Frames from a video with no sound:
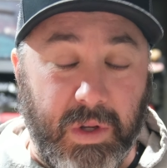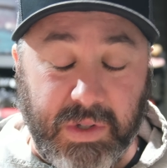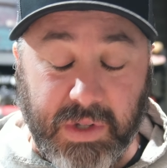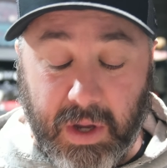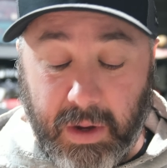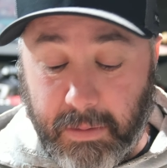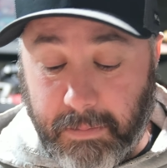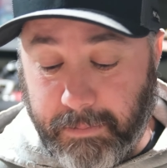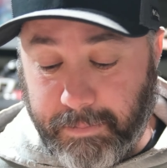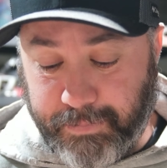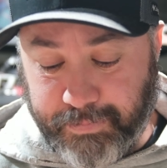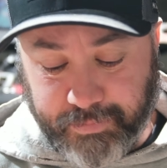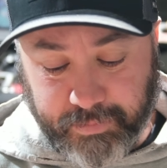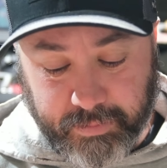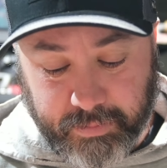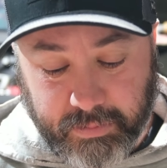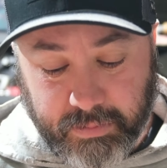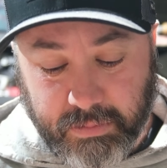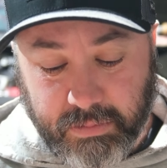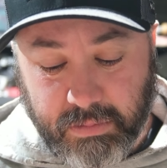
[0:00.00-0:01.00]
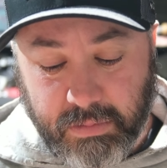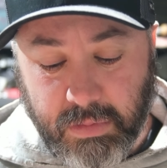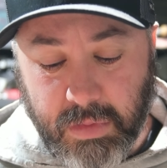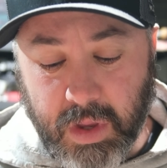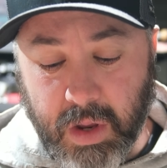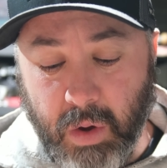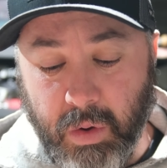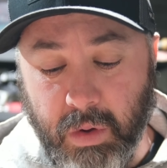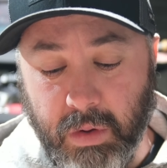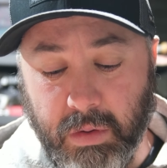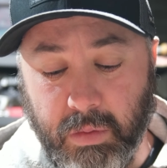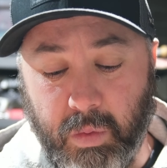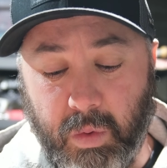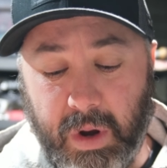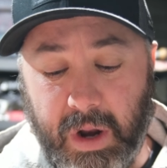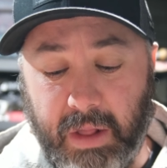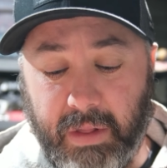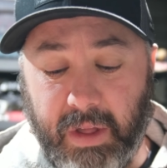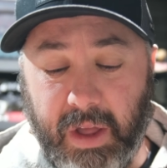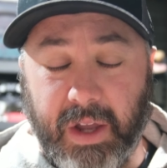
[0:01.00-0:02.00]
So
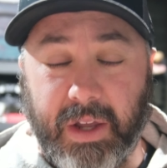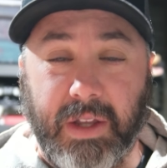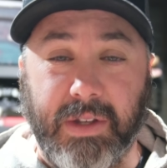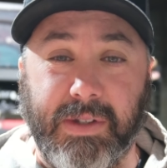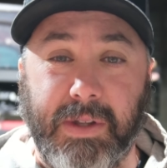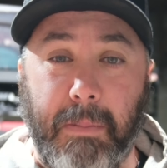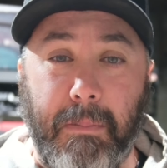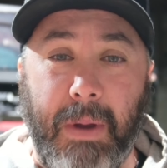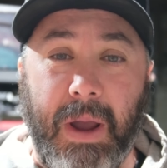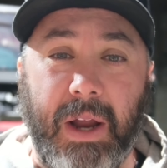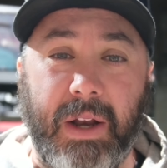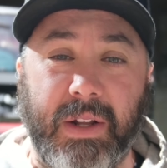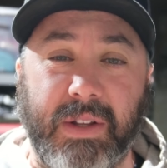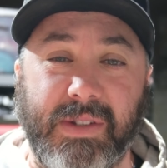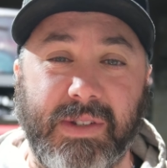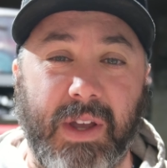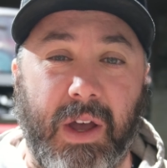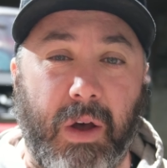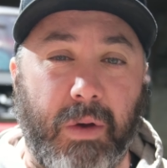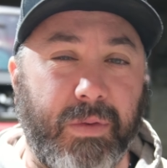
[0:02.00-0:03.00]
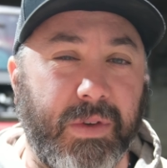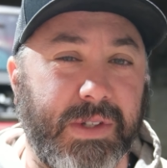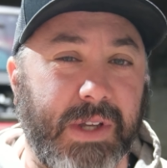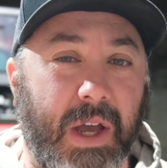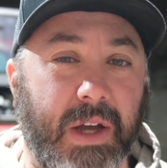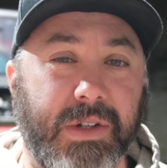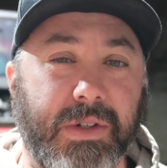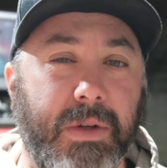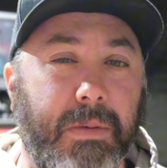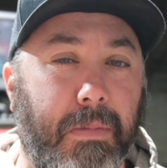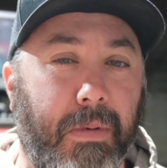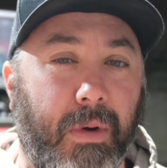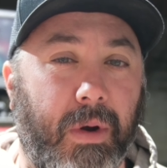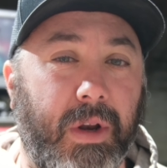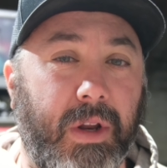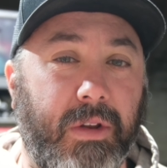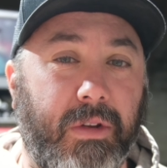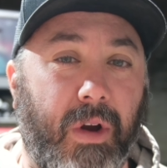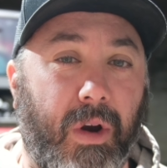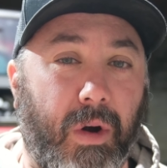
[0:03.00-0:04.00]
what I like is the bait itself is actually
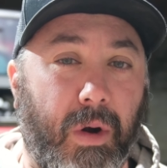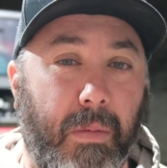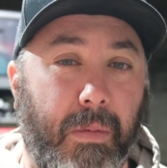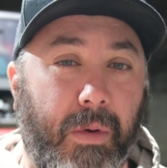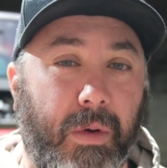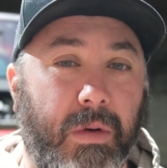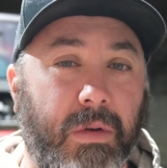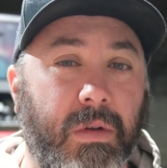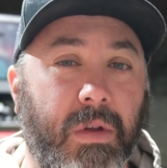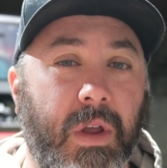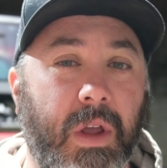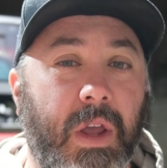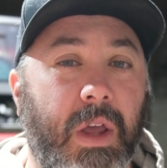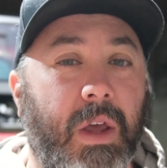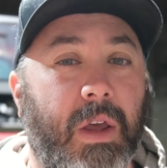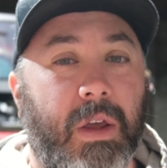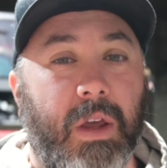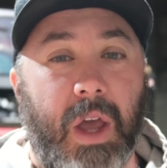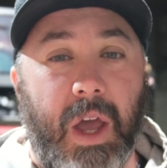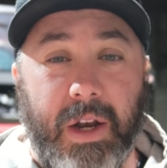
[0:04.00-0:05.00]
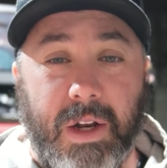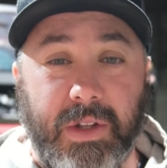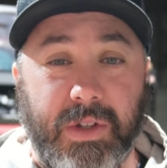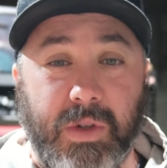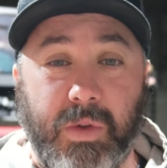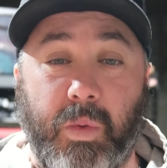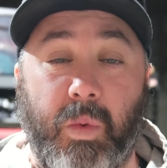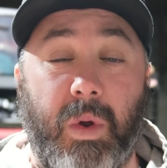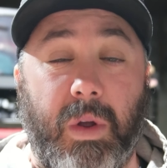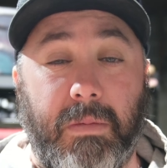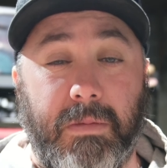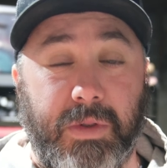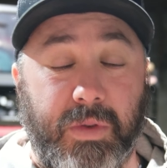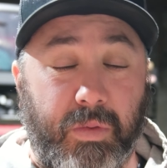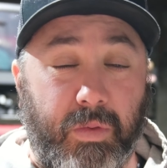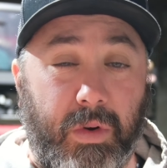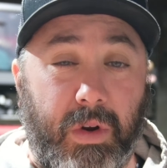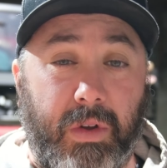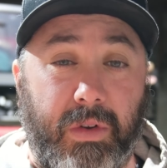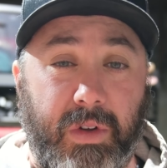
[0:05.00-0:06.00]
pretty durable and it swims
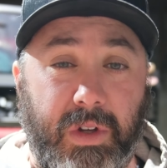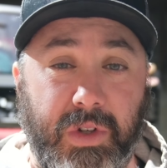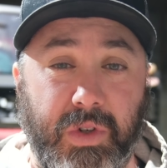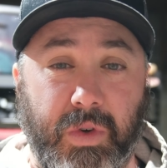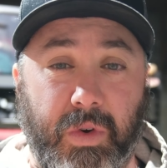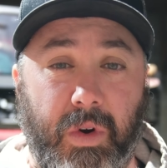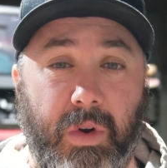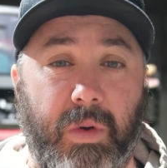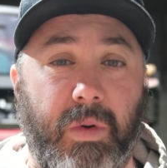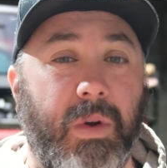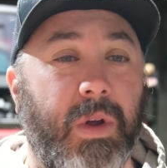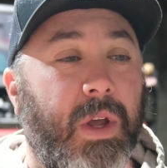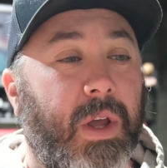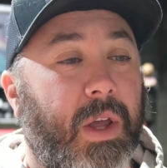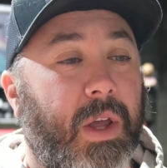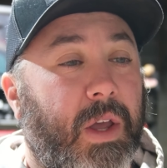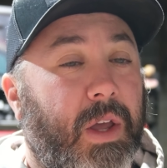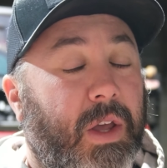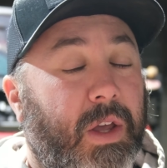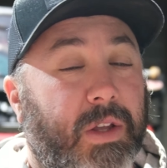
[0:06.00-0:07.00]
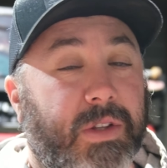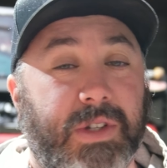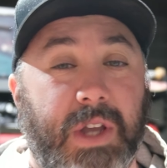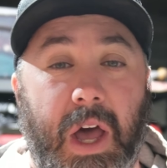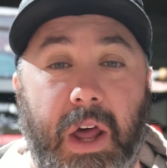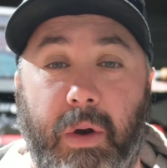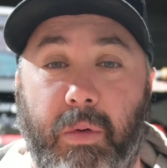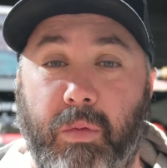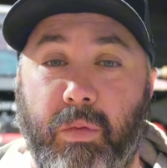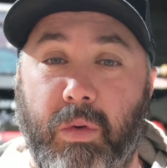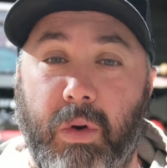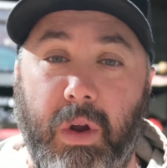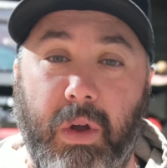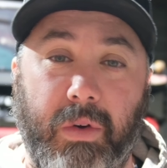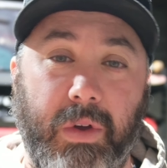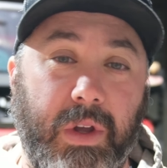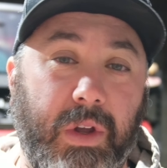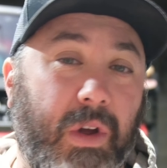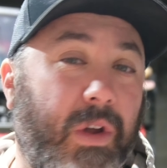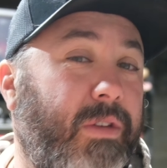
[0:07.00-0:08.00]
really true. It's got a
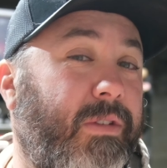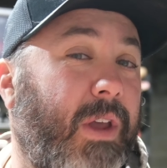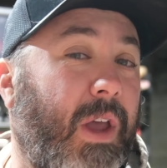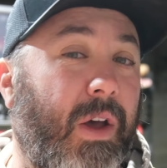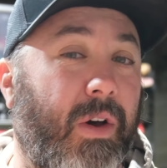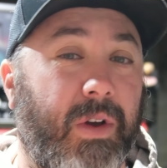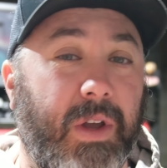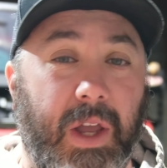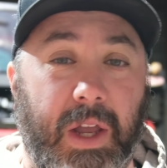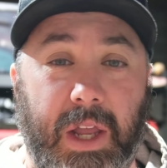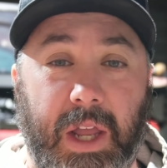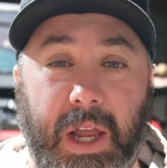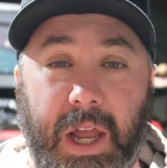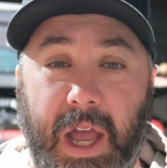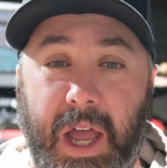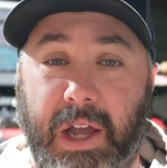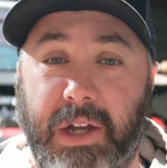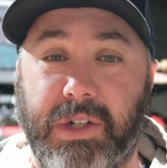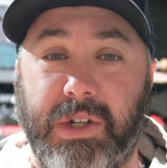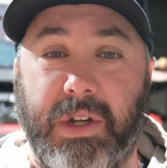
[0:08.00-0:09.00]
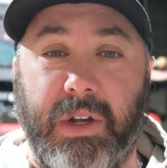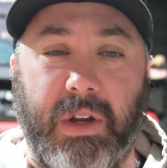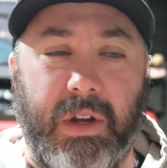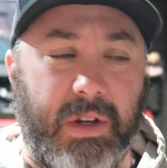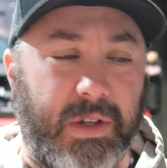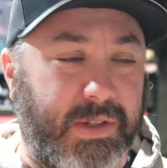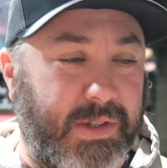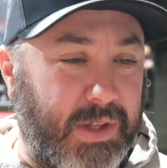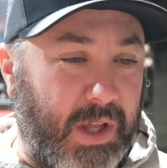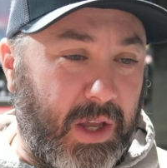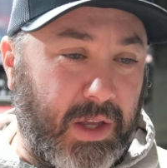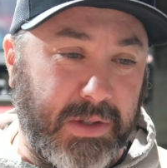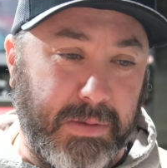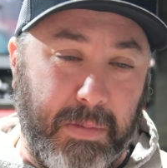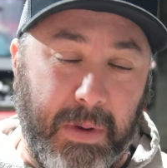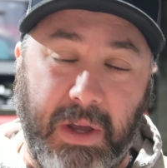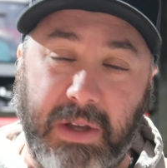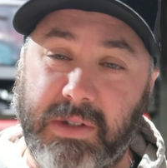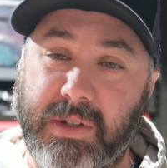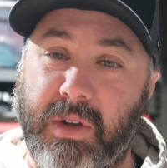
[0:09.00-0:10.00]
really good tail kicking action. It stays
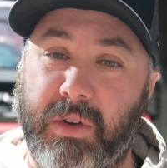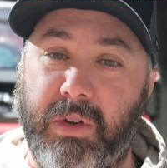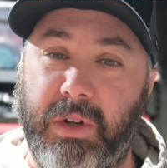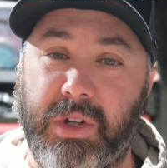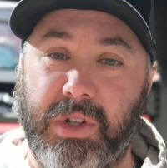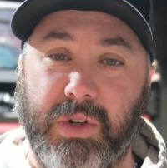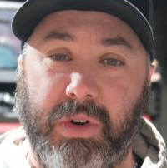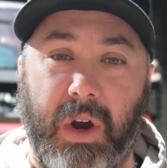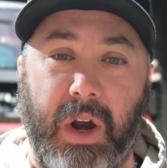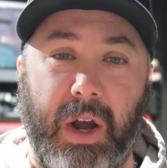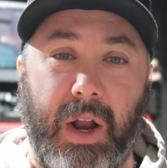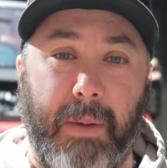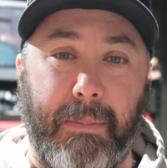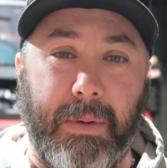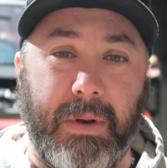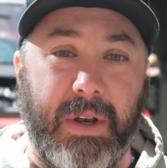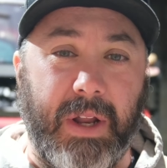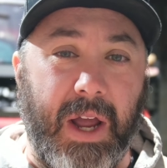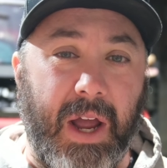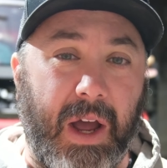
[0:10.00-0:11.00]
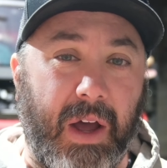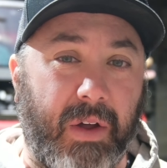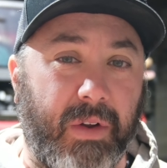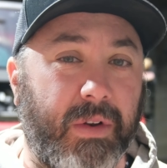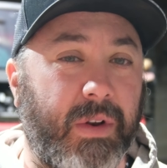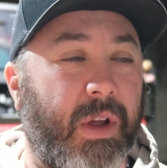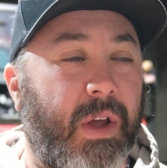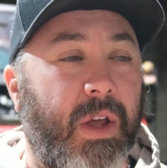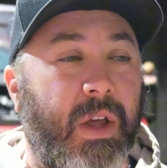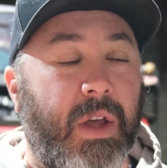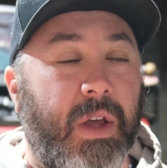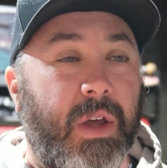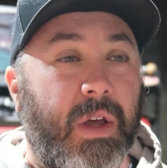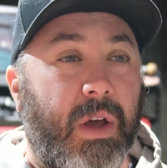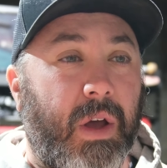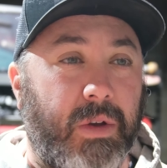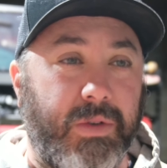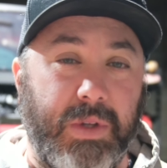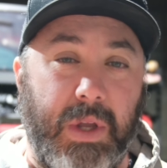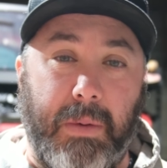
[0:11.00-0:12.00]
basically straight up and down.
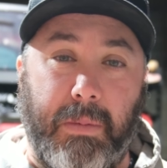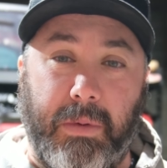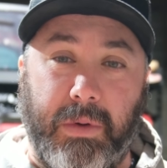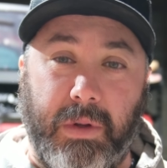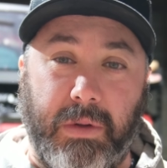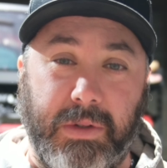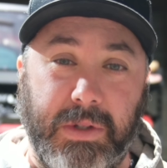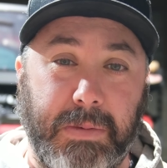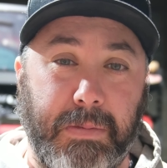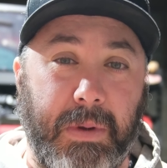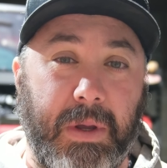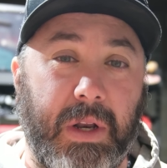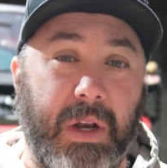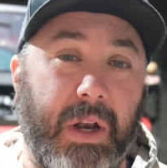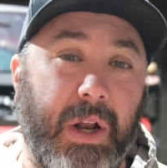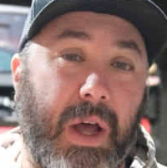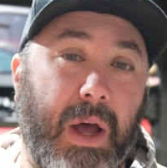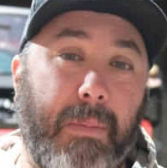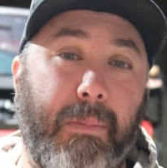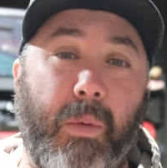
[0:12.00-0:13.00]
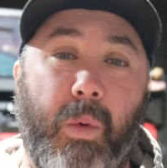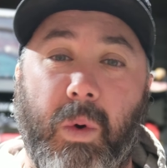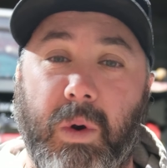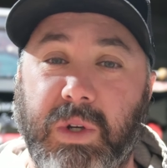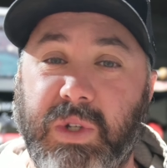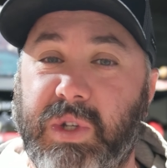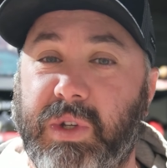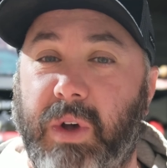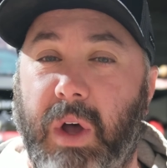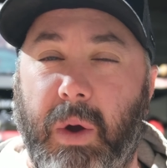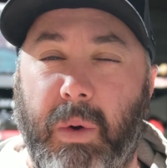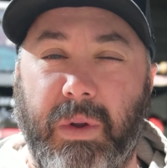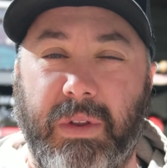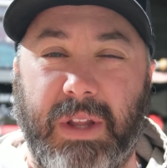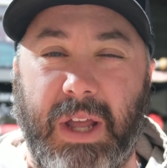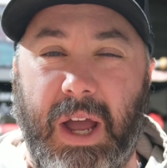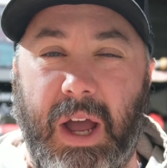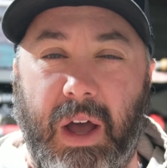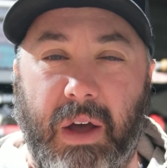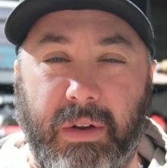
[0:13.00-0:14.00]
I was able to speed it up or slow it
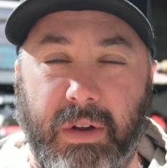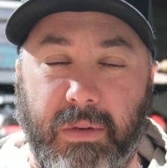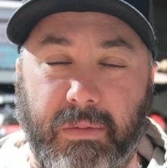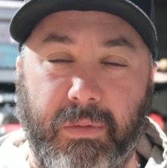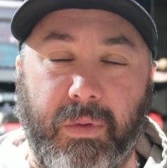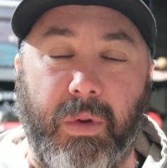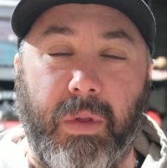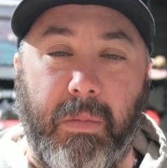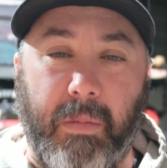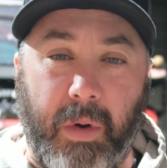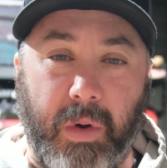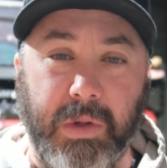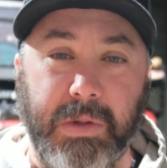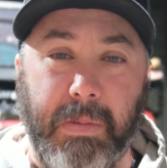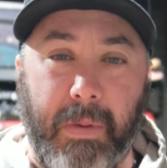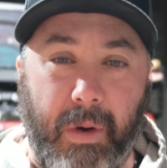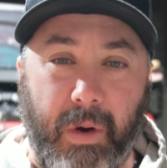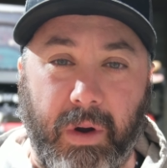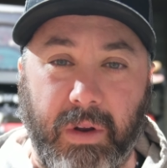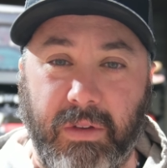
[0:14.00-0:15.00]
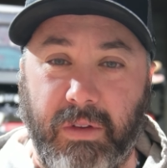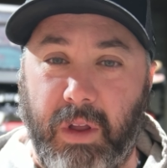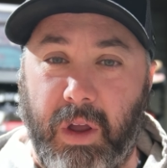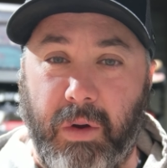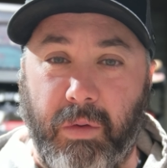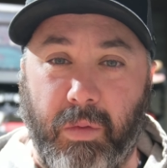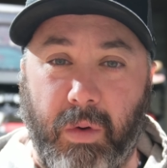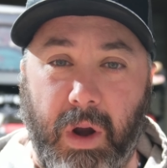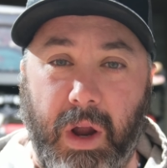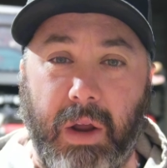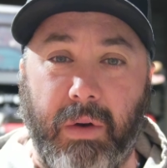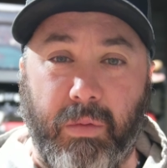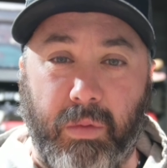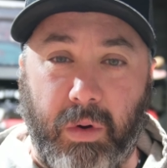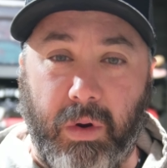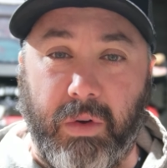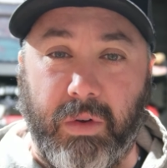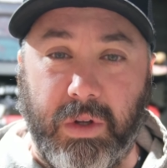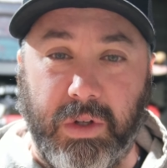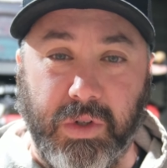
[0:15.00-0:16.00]
down, and for the most part, it ran
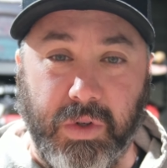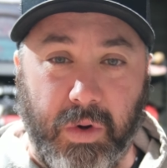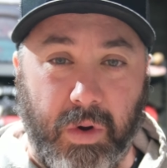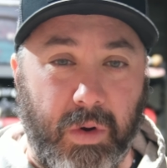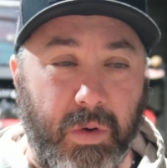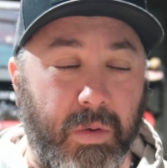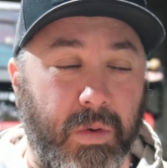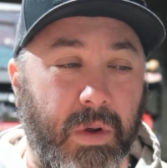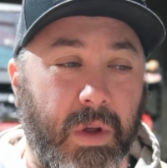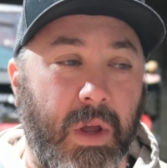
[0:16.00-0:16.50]
really true.